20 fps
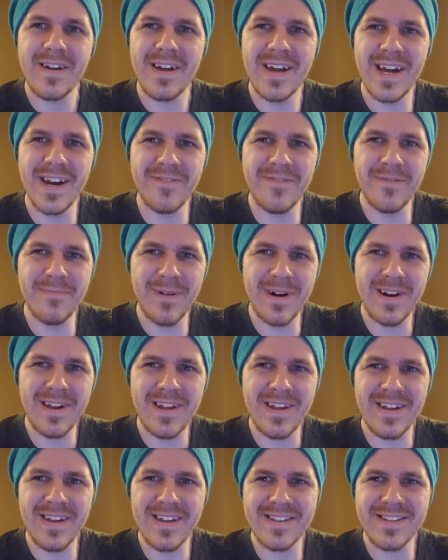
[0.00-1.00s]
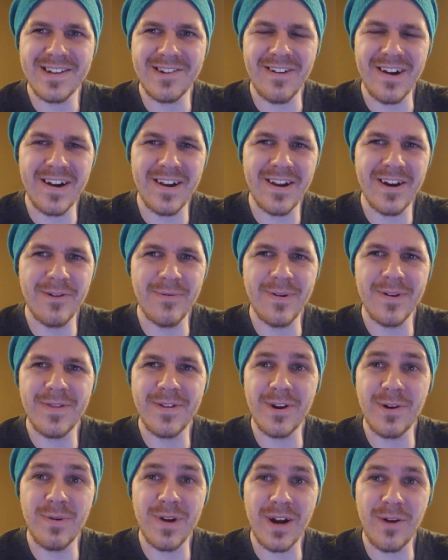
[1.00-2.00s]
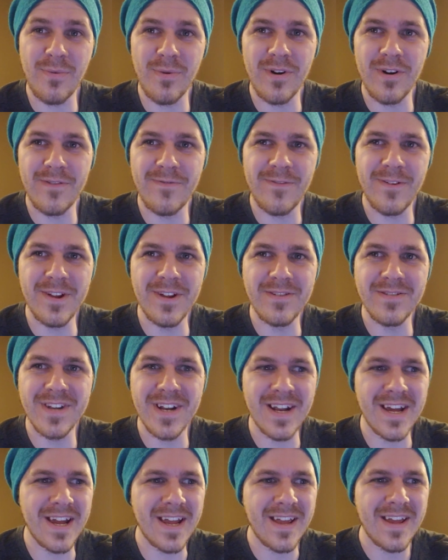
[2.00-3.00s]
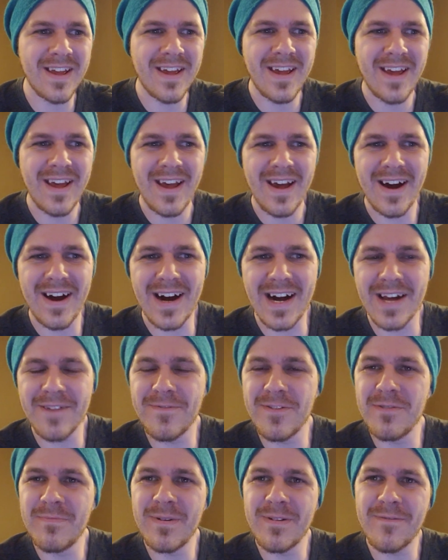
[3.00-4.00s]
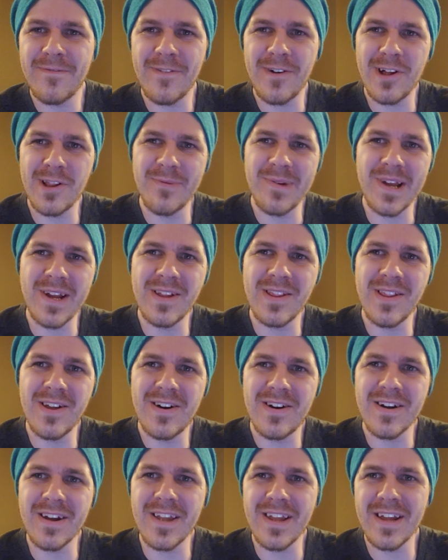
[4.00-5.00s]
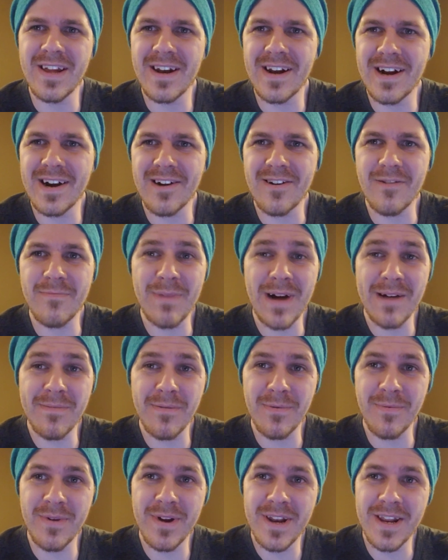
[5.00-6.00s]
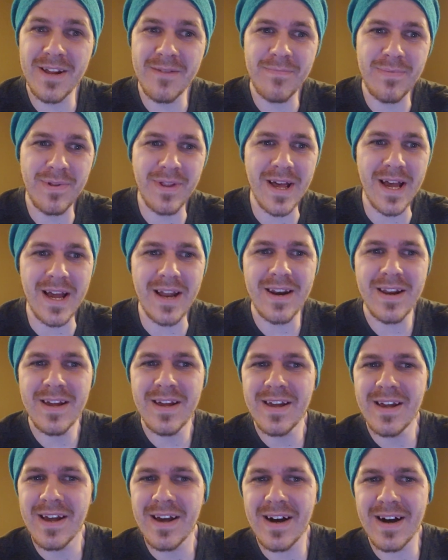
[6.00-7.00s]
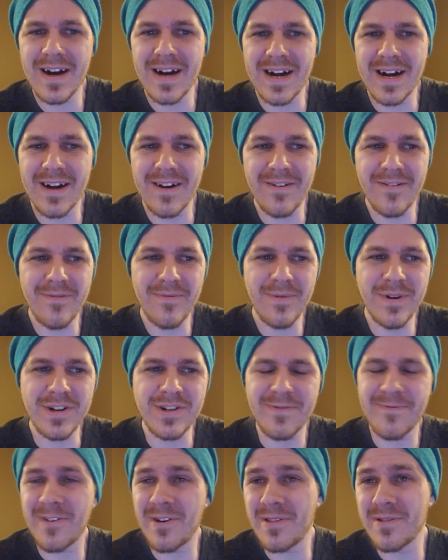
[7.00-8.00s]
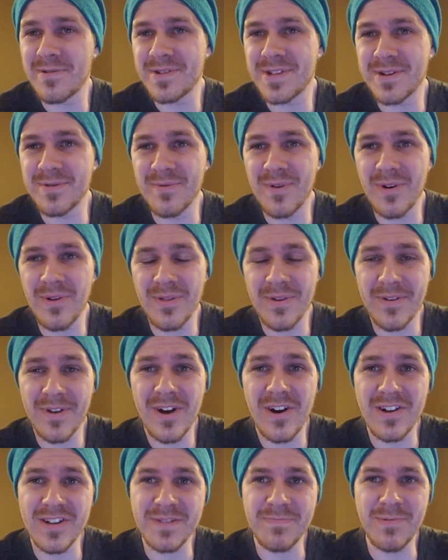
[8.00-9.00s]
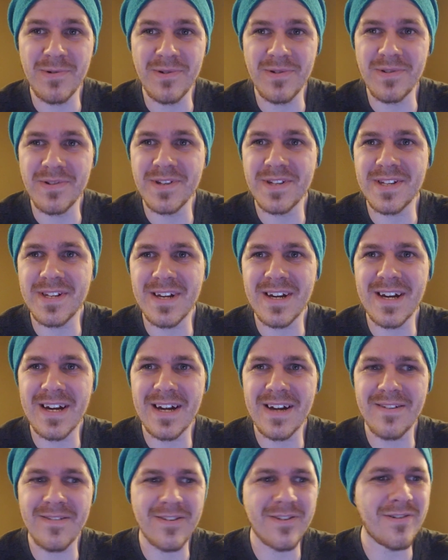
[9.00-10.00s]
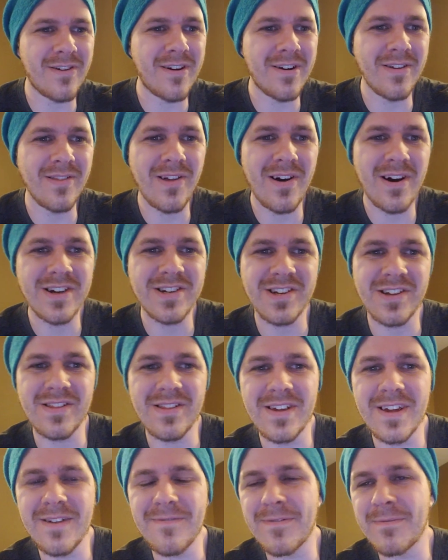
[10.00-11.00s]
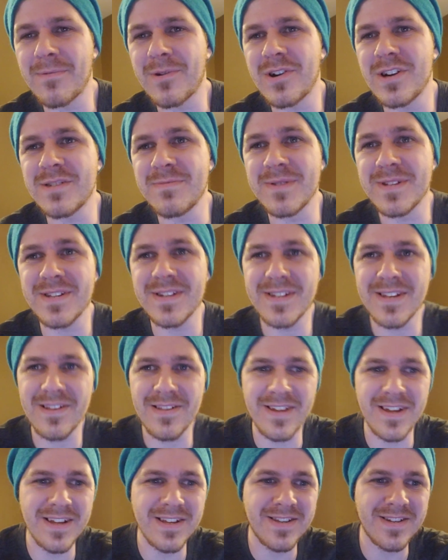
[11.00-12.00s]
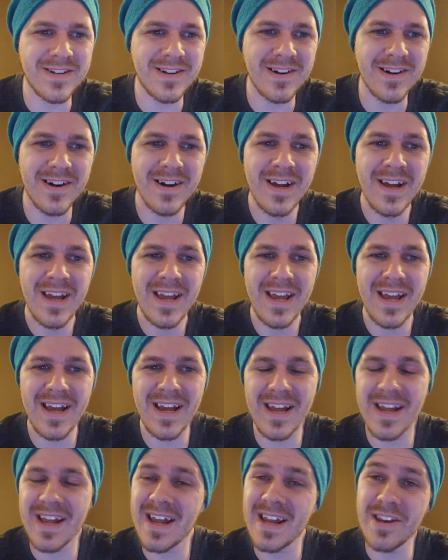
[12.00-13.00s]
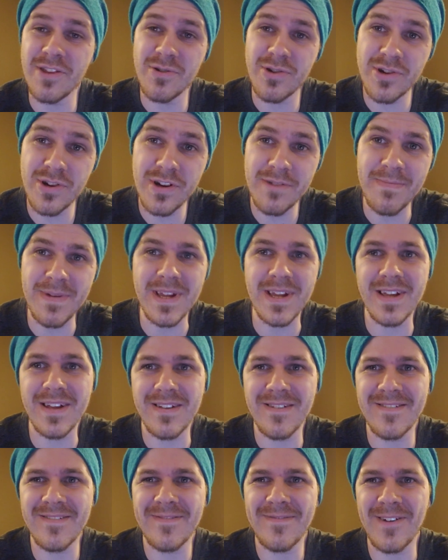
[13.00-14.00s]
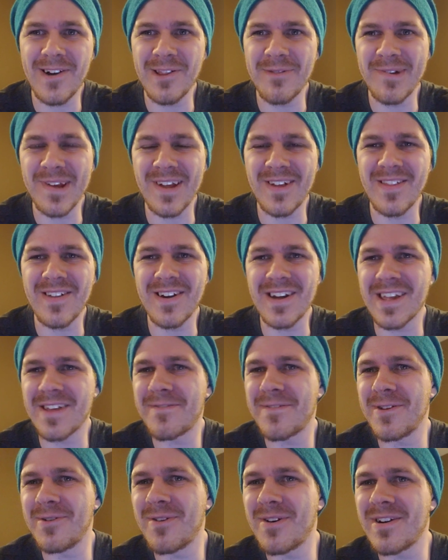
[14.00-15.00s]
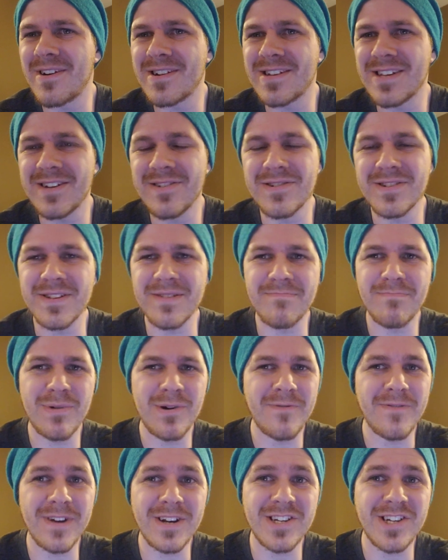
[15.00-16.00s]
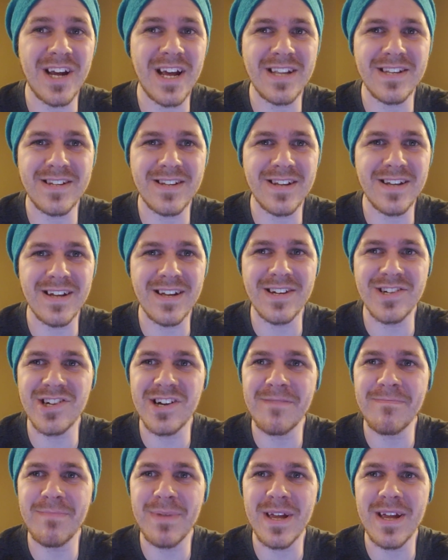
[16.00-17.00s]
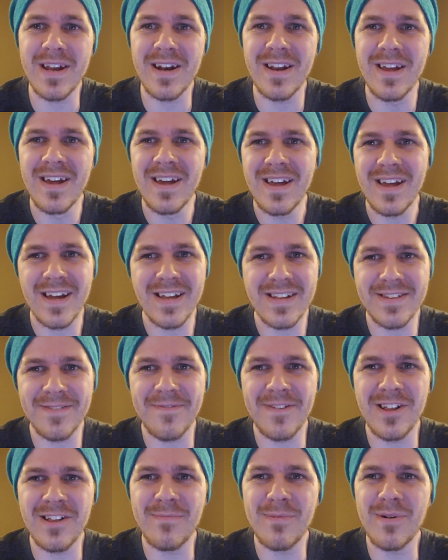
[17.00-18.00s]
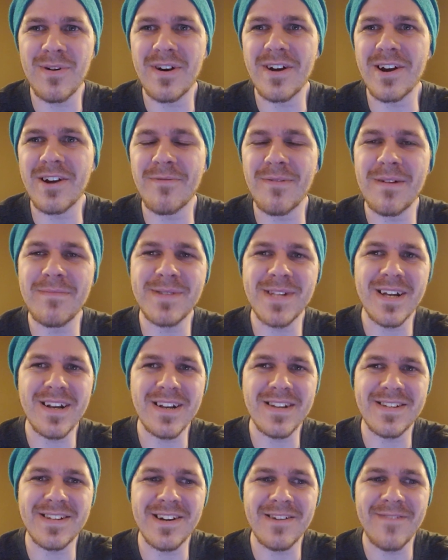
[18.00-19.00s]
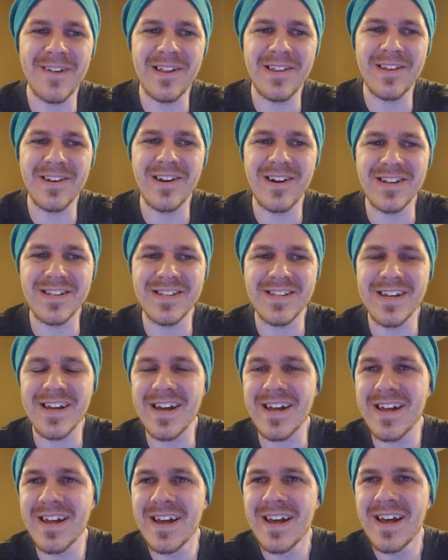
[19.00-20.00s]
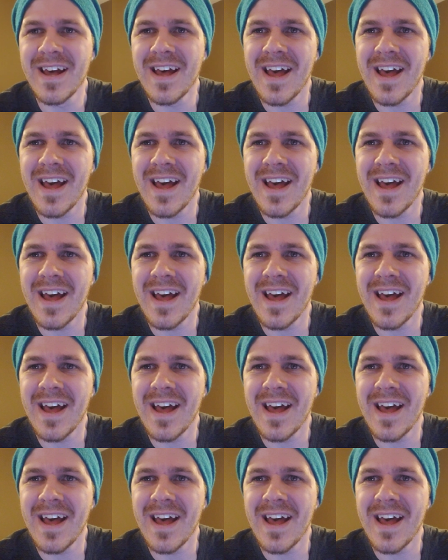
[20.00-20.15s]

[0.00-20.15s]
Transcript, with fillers: Hey everybody, it's Grant here with a quick word for you today. Uh, if you've been following along in our Bible reading plan, uh, which follows through all the Gospels uh, chronologically from Christmas until Easter, and you should be following along. If you aren't, here's a perfect chance to jump in. It's available on our website at cedarvalley.ca.